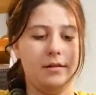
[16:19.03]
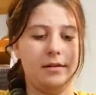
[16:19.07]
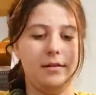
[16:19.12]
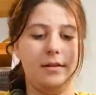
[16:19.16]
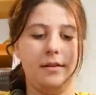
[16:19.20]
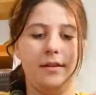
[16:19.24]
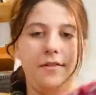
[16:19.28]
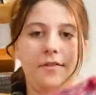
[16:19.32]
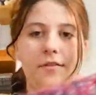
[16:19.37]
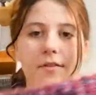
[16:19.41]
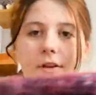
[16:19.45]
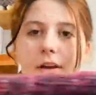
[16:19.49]

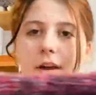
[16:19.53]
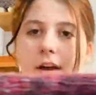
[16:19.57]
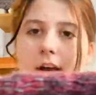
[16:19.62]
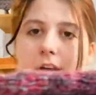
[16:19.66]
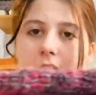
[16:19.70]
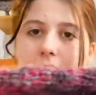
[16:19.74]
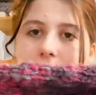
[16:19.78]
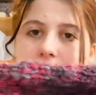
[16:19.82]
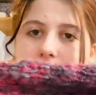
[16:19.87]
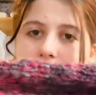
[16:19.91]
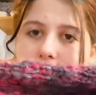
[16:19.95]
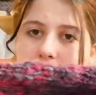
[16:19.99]
different
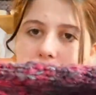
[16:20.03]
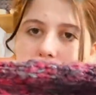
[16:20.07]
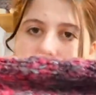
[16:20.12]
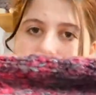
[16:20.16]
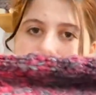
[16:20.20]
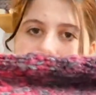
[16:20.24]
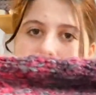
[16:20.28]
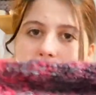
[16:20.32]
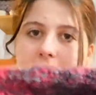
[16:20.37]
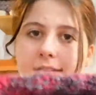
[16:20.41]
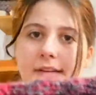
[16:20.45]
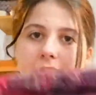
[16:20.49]
color
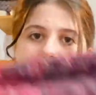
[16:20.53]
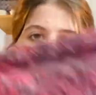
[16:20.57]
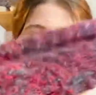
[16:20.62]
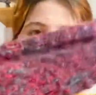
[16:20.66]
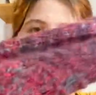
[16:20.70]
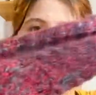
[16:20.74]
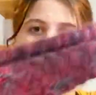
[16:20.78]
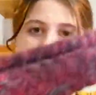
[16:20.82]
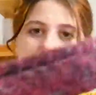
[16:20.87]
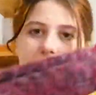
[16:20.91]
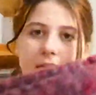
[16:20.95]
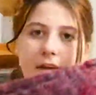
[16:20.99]
knit in
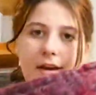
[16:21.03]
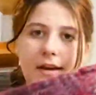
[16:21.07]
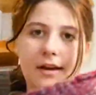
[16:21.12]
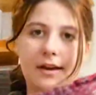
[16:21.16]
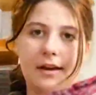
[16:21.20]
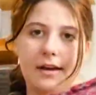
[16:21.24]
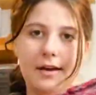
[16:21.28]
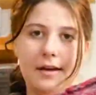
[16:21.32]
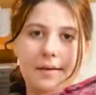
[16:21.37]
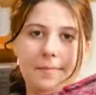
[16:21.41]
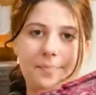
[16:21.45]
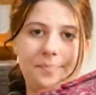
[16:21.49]
it.
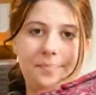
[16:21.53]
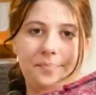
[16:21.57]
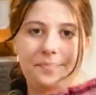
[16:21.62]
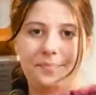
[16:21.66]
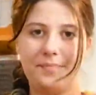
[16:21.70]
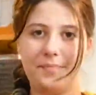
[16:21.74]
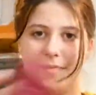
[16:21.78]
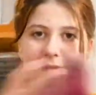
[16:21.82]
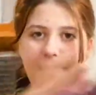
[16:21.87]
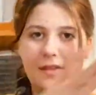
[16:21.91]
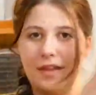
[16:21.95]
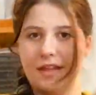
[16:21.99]
Um,
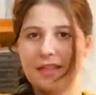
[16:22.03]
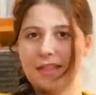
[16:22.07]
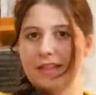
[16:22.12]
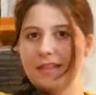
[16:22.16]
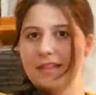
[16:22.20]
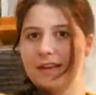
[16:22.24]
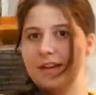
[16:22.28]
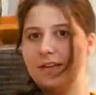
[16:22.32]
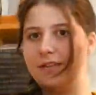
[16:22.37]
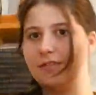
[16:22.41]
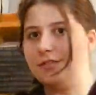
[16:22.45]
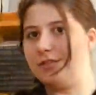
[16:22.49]
I think
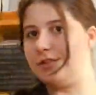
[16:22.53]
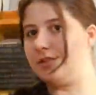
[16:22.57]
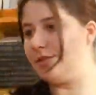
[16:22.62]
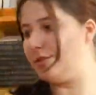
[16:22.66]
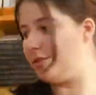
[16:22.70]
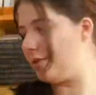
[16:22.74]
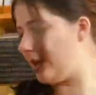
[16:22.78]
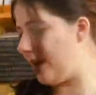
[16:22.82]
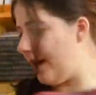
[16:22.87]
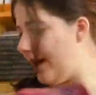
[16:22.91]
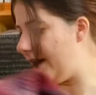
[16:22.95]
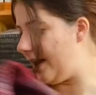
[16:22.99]
that'll do
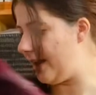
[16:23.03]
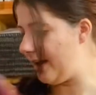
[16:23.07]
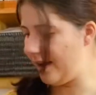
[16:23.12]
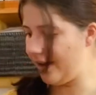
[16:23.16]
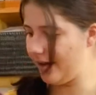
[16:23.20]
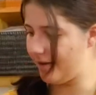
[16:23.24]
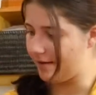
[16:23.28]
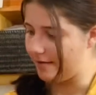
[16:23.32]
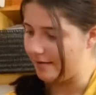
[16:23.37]
okay.